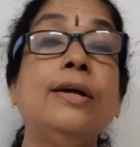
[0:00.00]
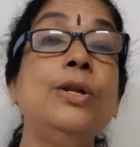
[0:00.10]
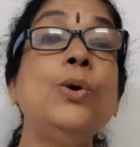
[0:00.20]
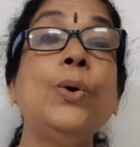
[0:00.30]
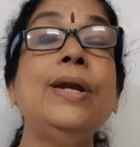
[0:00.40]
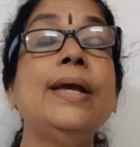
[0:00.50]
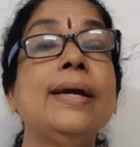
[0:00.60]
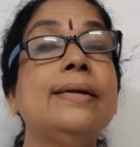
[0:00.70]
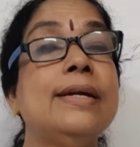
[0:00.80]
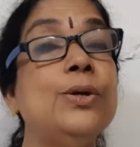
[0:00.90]
loading
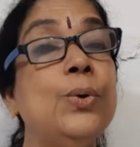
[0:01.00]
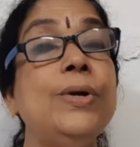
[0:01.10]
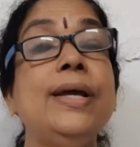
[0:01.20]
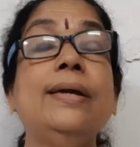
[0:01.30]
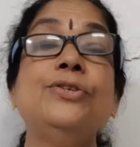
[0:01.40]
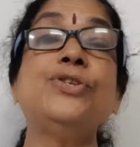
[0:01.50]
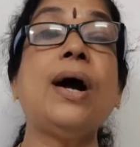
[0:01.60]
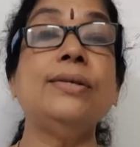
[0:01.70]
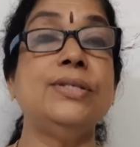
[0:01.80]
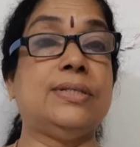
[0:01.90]
and unloading
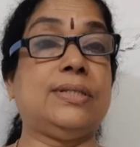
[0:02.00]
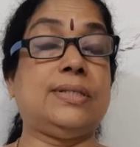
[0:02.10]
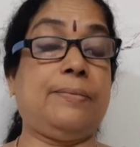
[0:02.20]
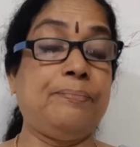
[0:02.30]
charges.